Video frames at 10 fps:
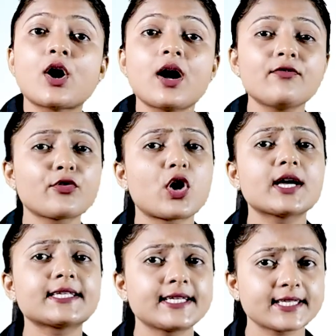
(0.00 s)
Of
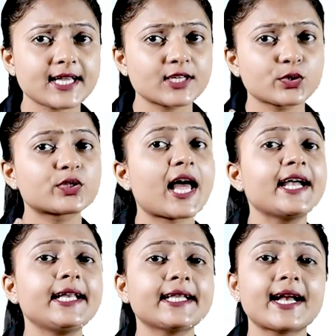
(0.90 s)
course, it is our
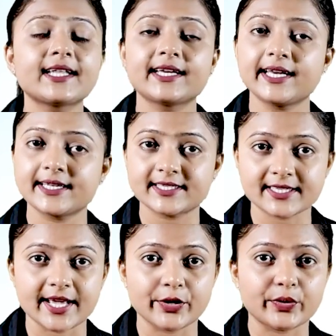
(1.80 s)
society that creates
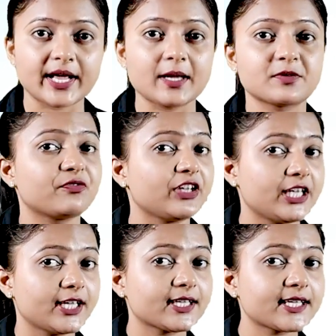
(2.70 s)
stereotypes. We
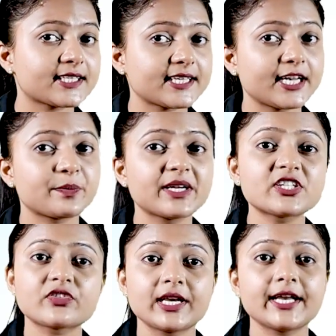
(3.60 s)
hear the
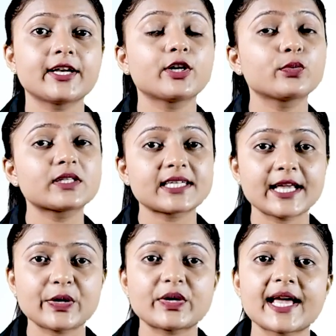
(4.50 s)
statements related to
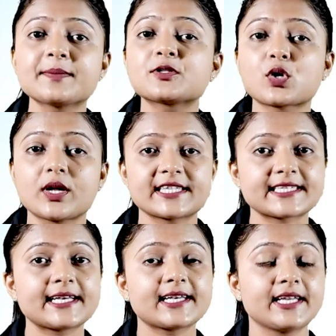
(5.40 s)
stereotypes
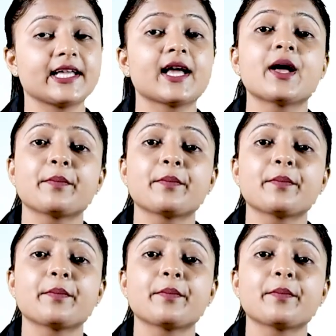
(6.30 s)
constantly.